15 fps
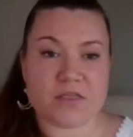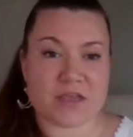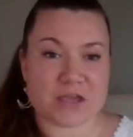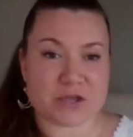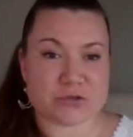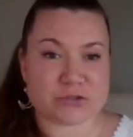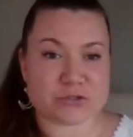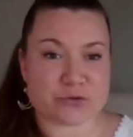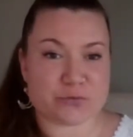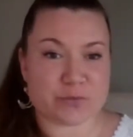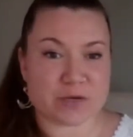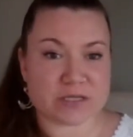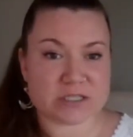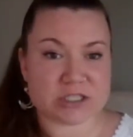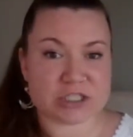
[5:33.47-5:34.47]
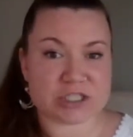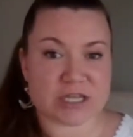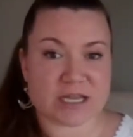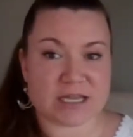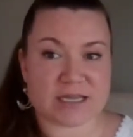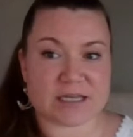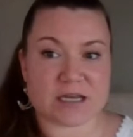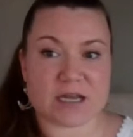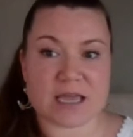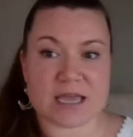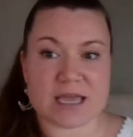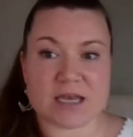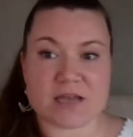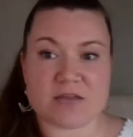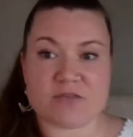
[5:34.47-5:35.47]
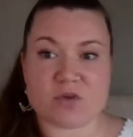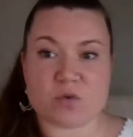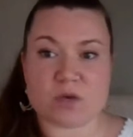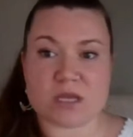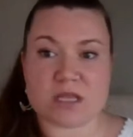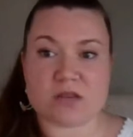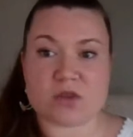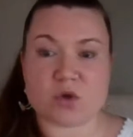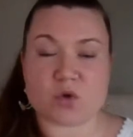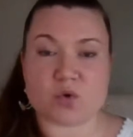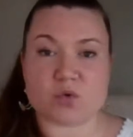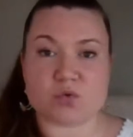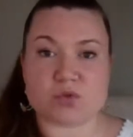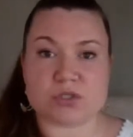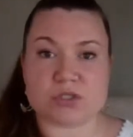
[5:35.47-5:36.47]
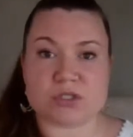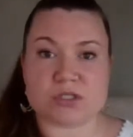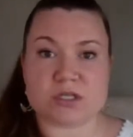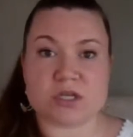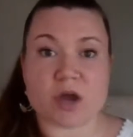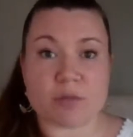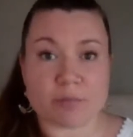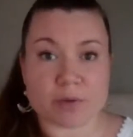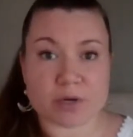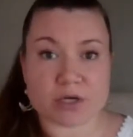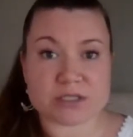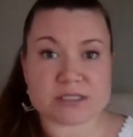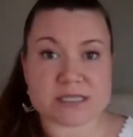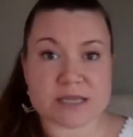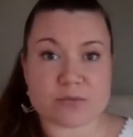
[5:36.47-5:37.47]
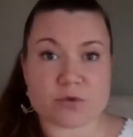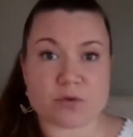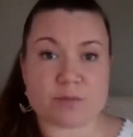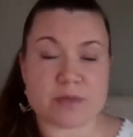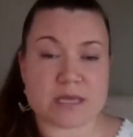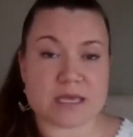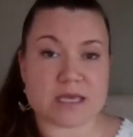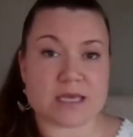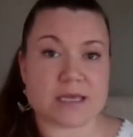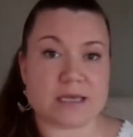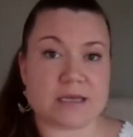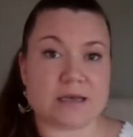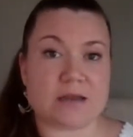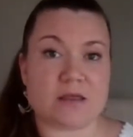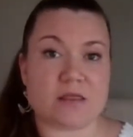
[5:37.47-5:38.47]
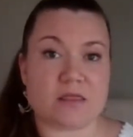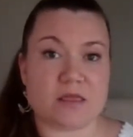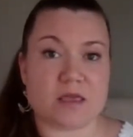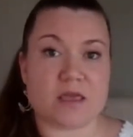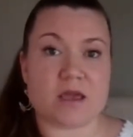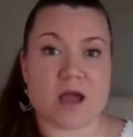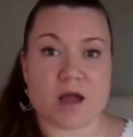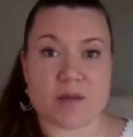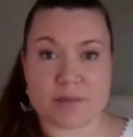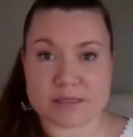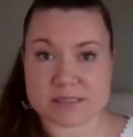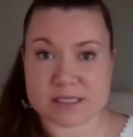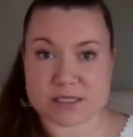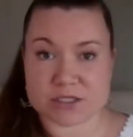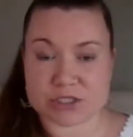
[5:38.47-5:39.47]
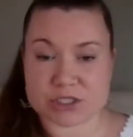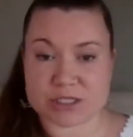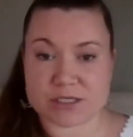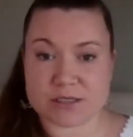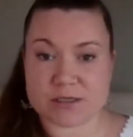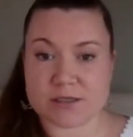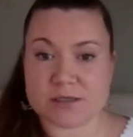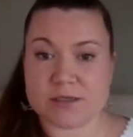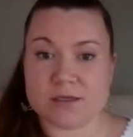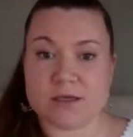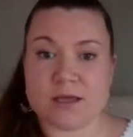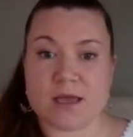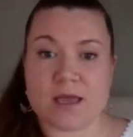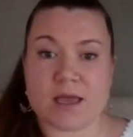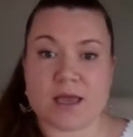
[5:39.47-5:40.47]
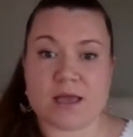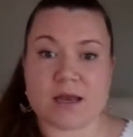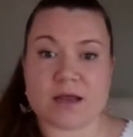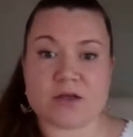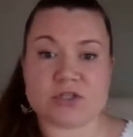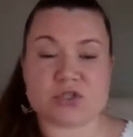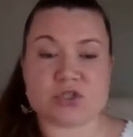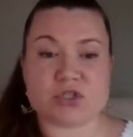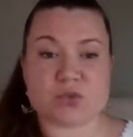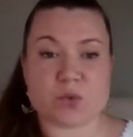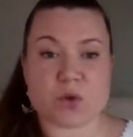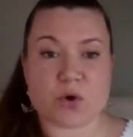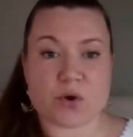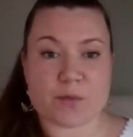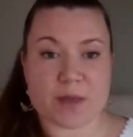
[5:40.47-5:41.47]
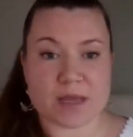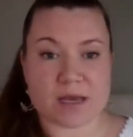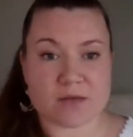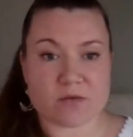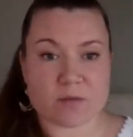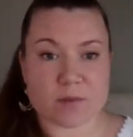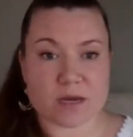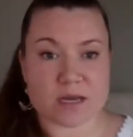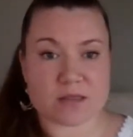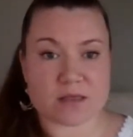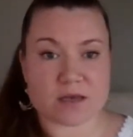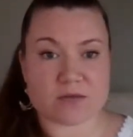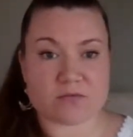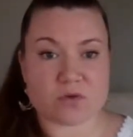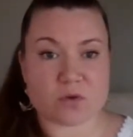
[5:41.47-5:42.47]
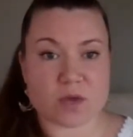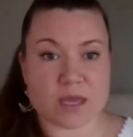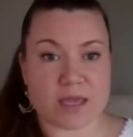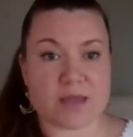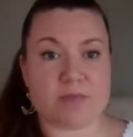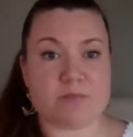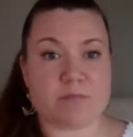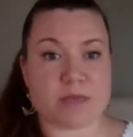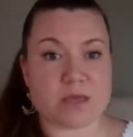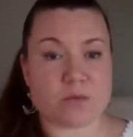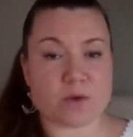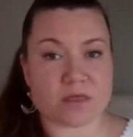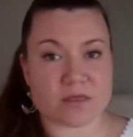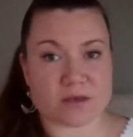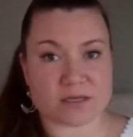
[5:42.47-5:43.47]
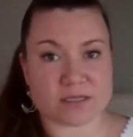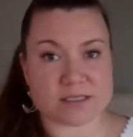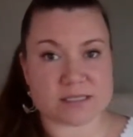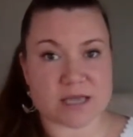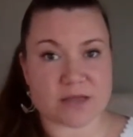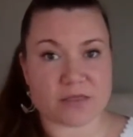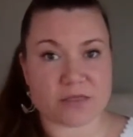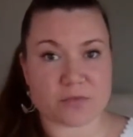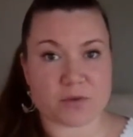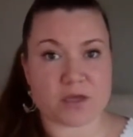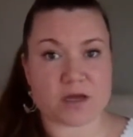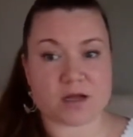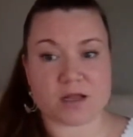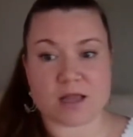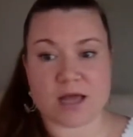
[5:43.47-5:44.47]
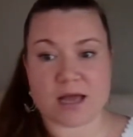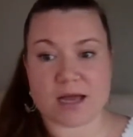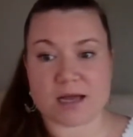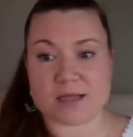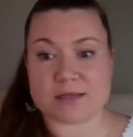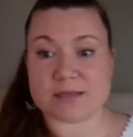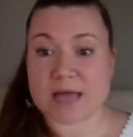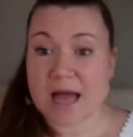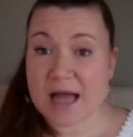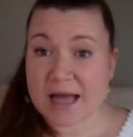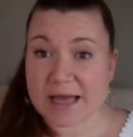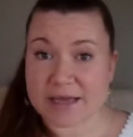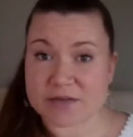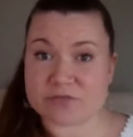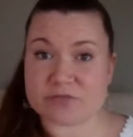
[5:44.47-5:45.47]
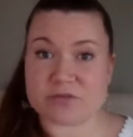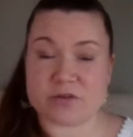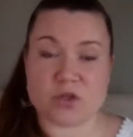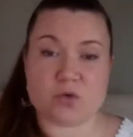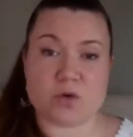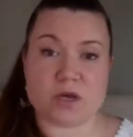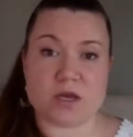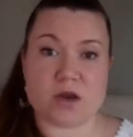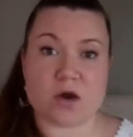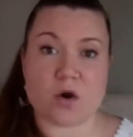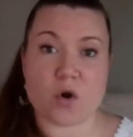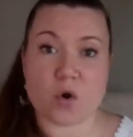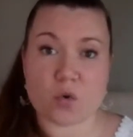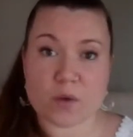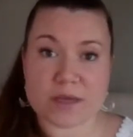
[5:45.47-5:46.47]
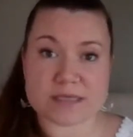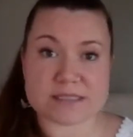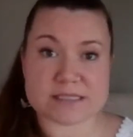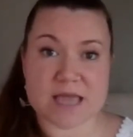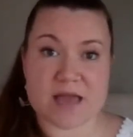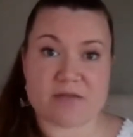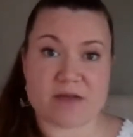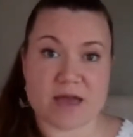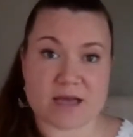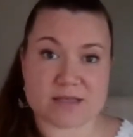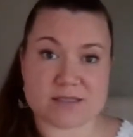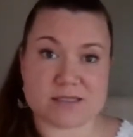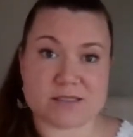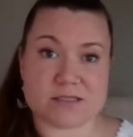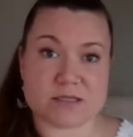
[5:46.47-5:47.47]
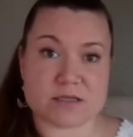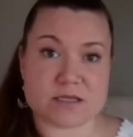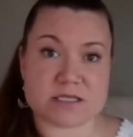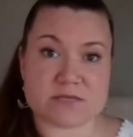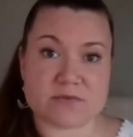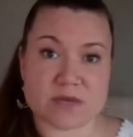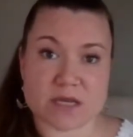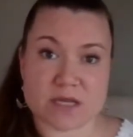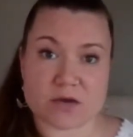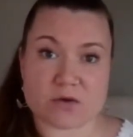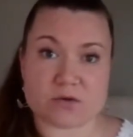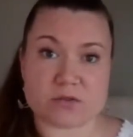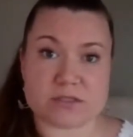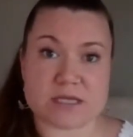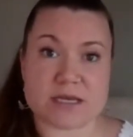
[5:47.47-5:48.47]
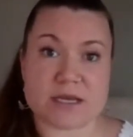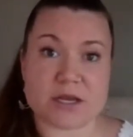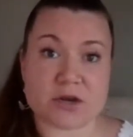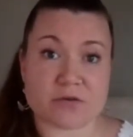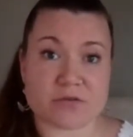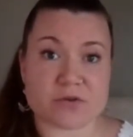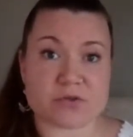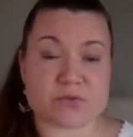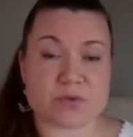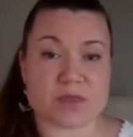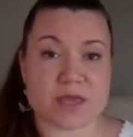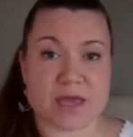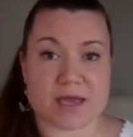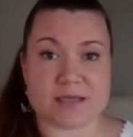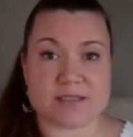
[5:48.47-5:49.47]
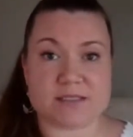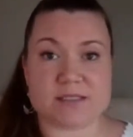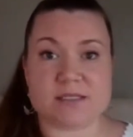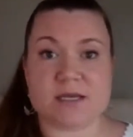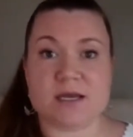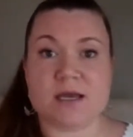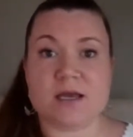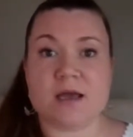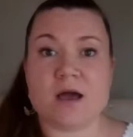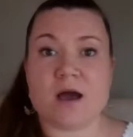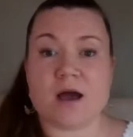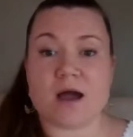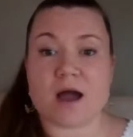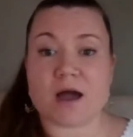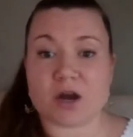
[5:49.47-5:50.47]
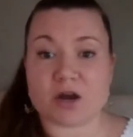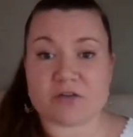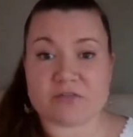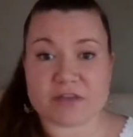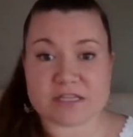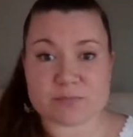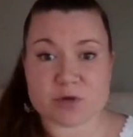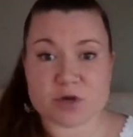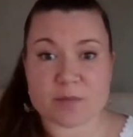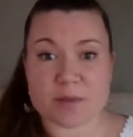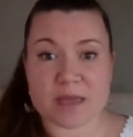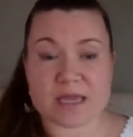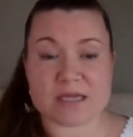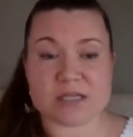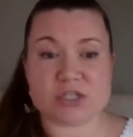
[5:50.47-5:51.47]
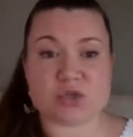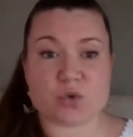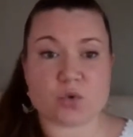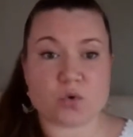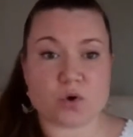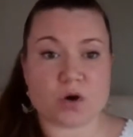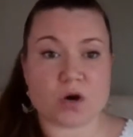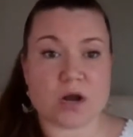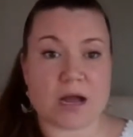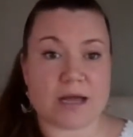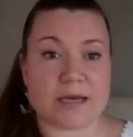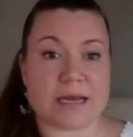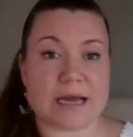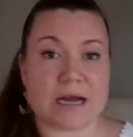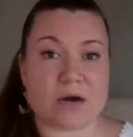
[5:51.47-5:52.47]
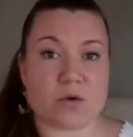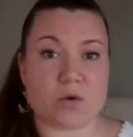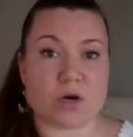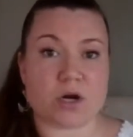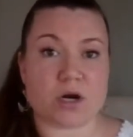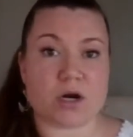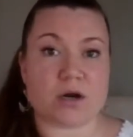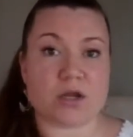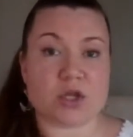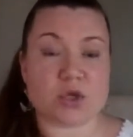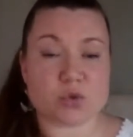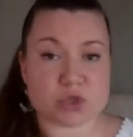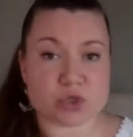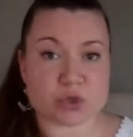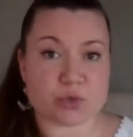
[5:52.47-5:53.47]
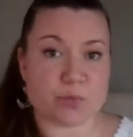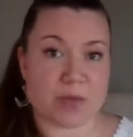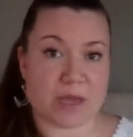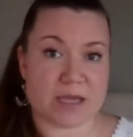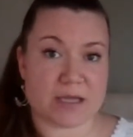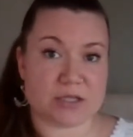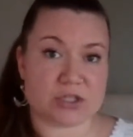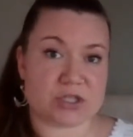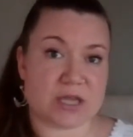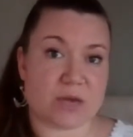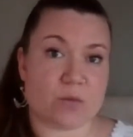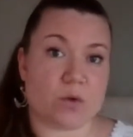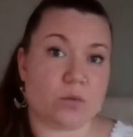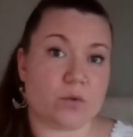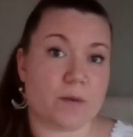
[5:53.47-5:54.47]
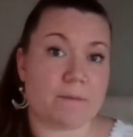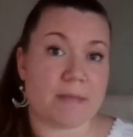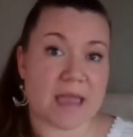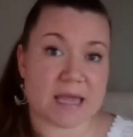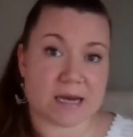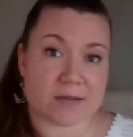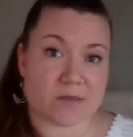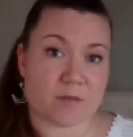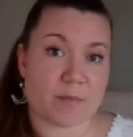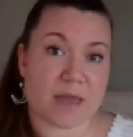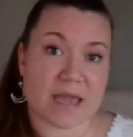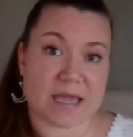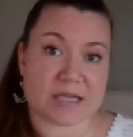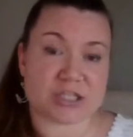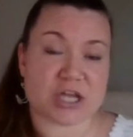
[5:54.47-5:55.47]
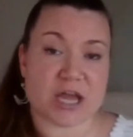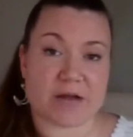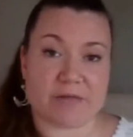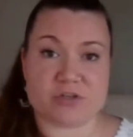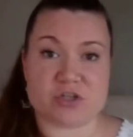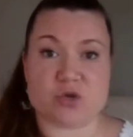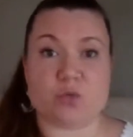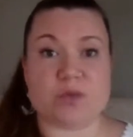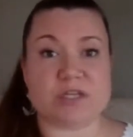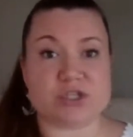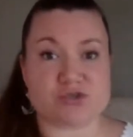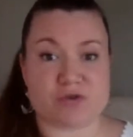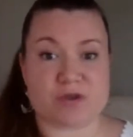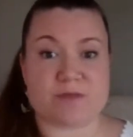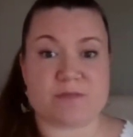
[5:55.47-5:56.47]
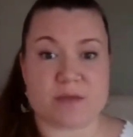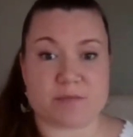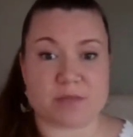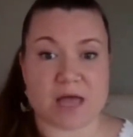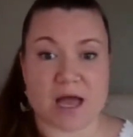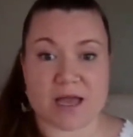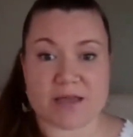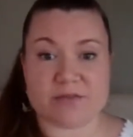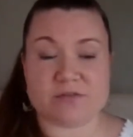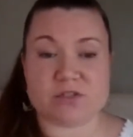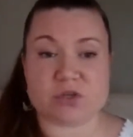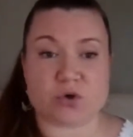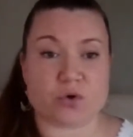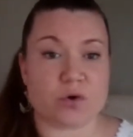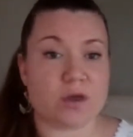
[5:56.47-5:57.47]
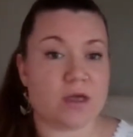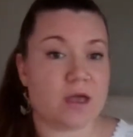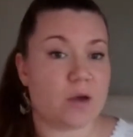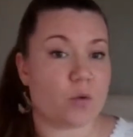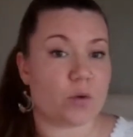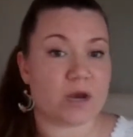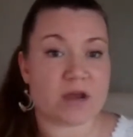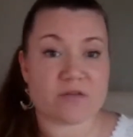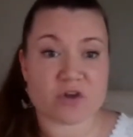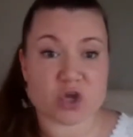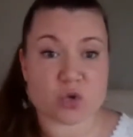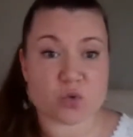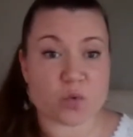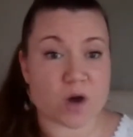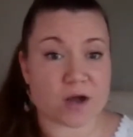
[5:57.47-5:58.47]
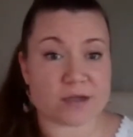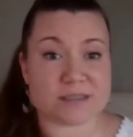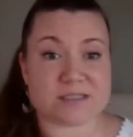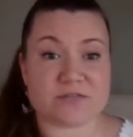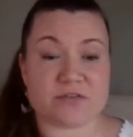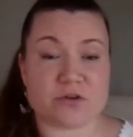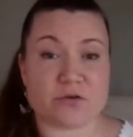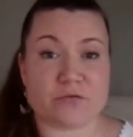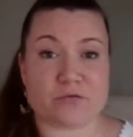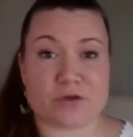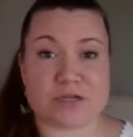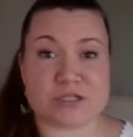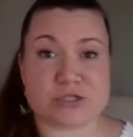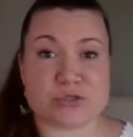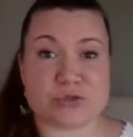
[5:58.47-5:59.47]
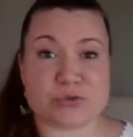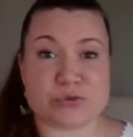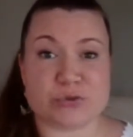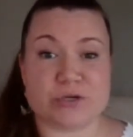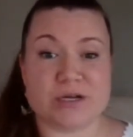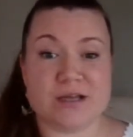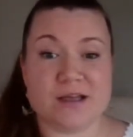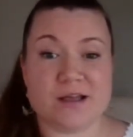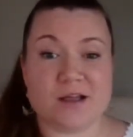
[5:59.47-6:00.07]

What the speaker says: Thank you so much. And again, if you need those numbers, they will be in the comment section. And I also just want to remind everybody that if you can't be with us at 3 o'clock live, you can always have access to these videos and interviews with guests on our Facebook page or on our YouTube page. They will remain on the page after we stream them live. So whenever you want, feel free to